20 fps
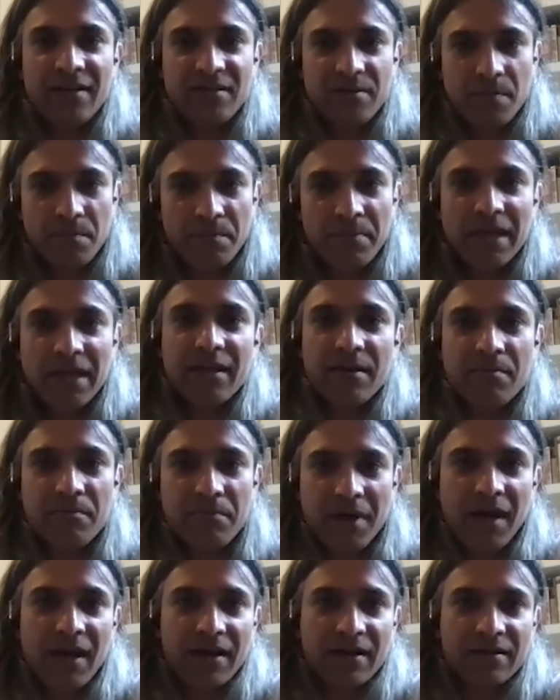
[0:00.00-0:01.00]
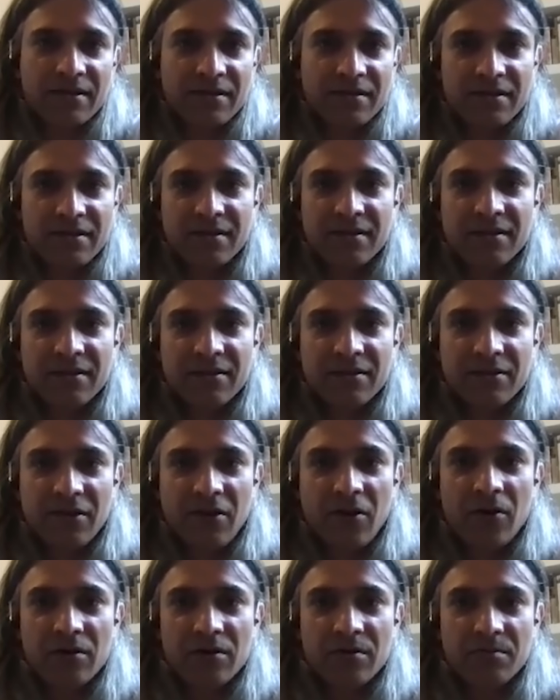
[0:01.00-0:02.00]
has a big impact
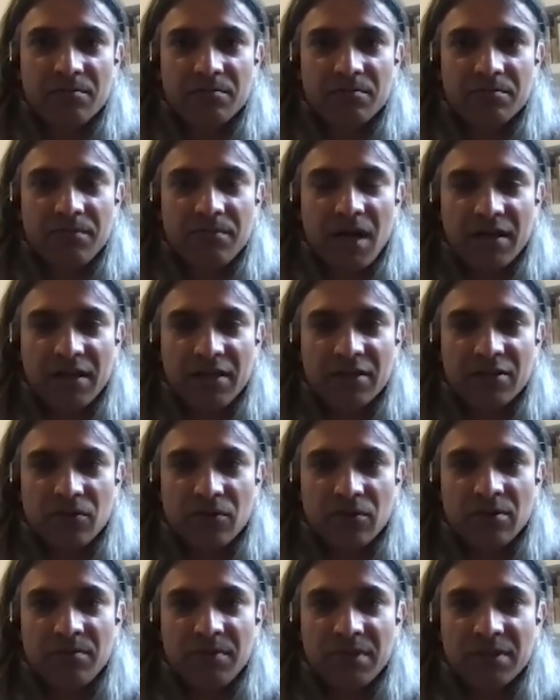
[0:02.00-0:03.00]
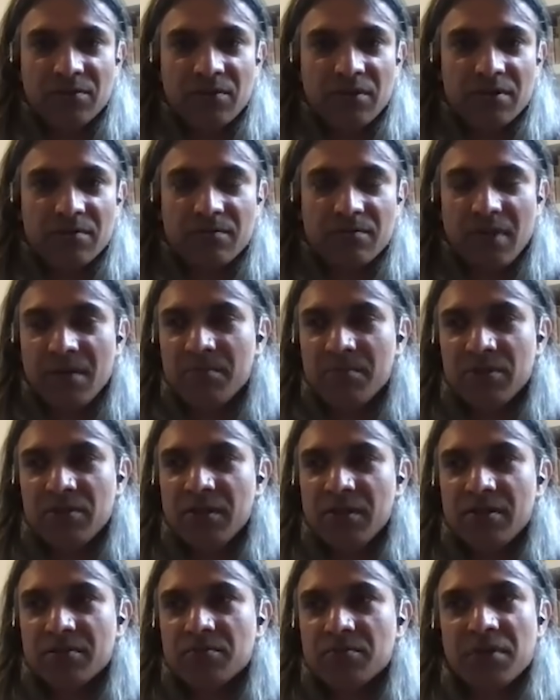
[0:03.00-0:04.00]
on a marquee tournament. So
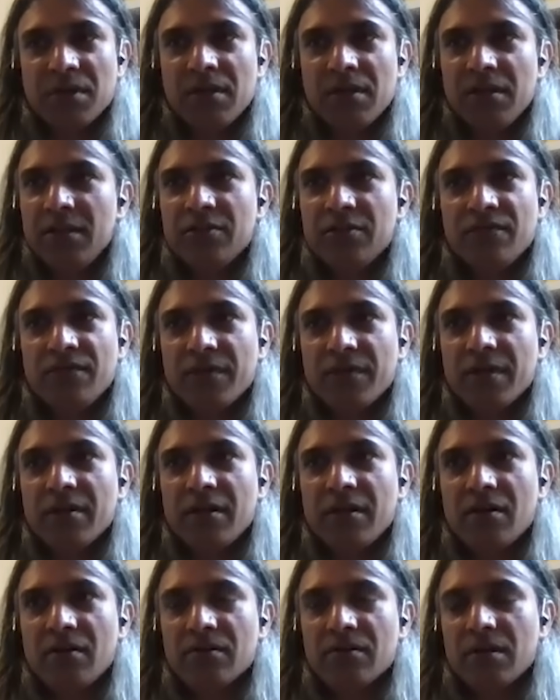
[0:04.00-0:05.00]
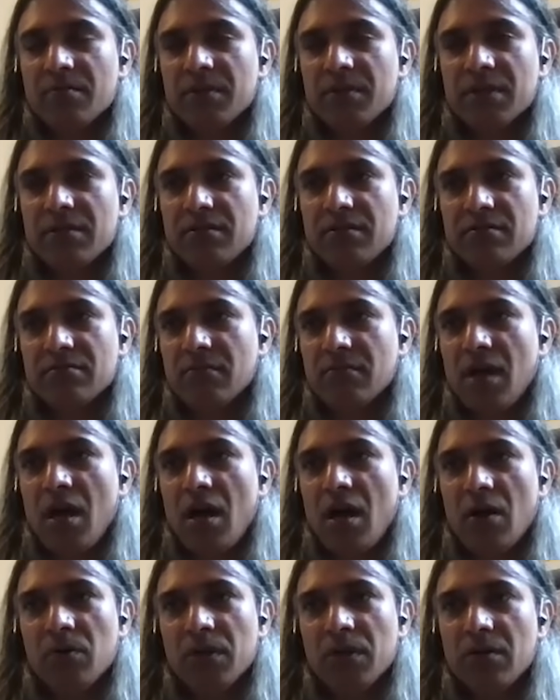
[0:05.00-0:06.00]
administrators really need to figure out, I mean,
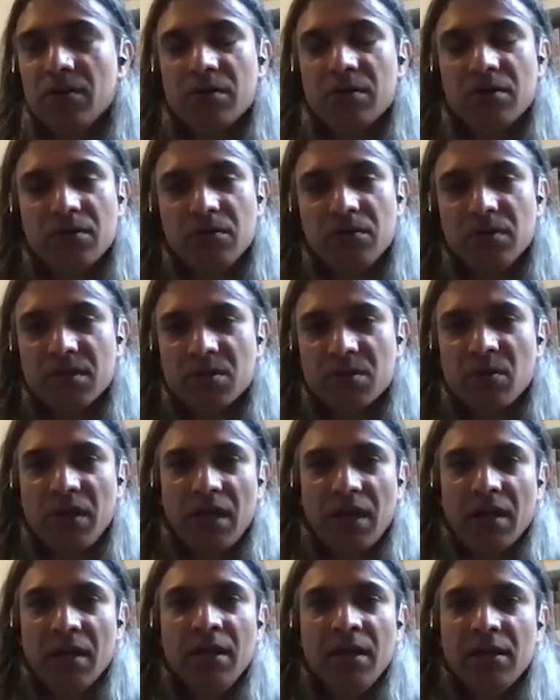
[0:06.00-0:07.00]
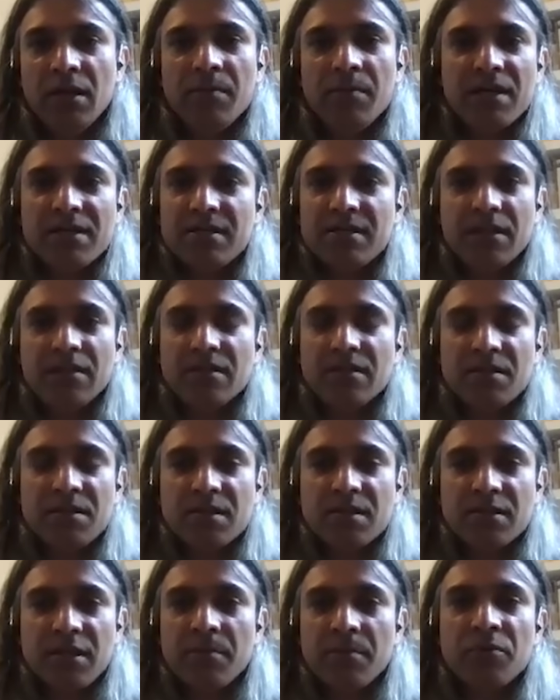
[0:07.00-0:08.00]
how they're going to do this. Okay, they might say this is
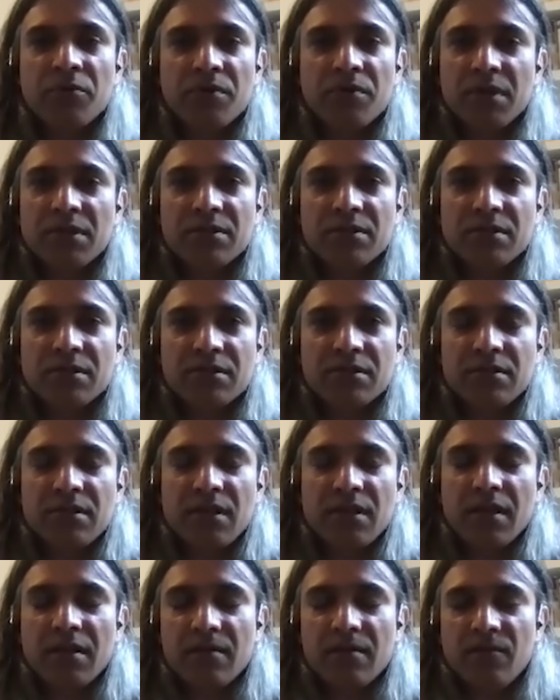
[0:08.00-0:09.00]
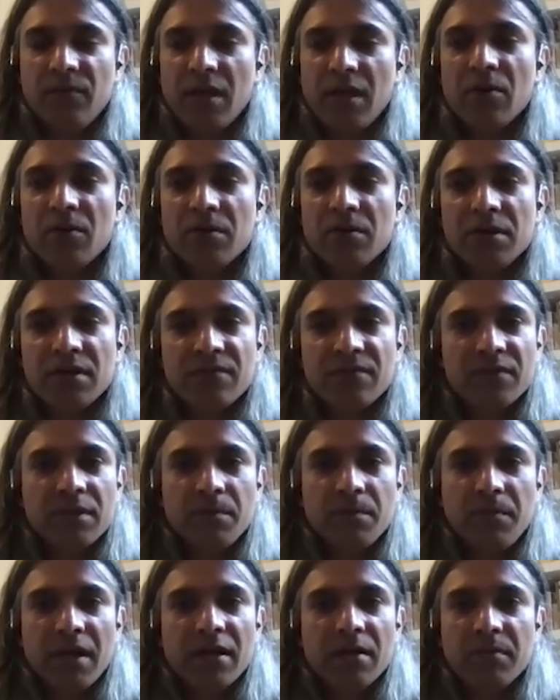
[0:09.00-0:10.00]
a temporary thing. We are going to live with the
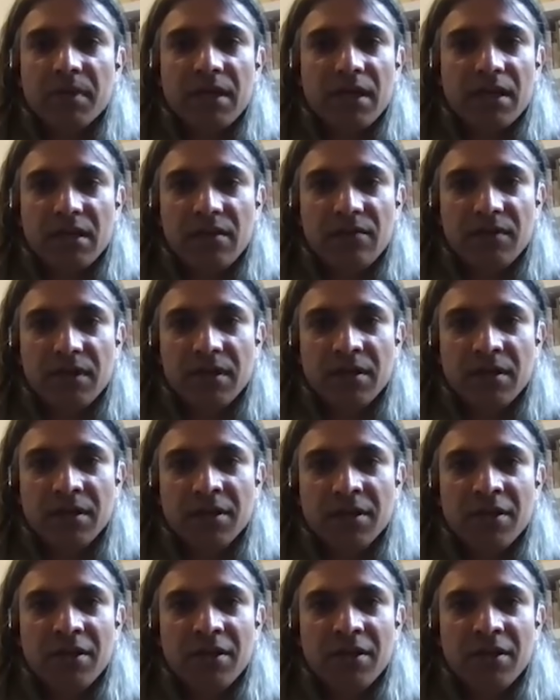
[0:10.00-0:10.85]
pandemic anyway,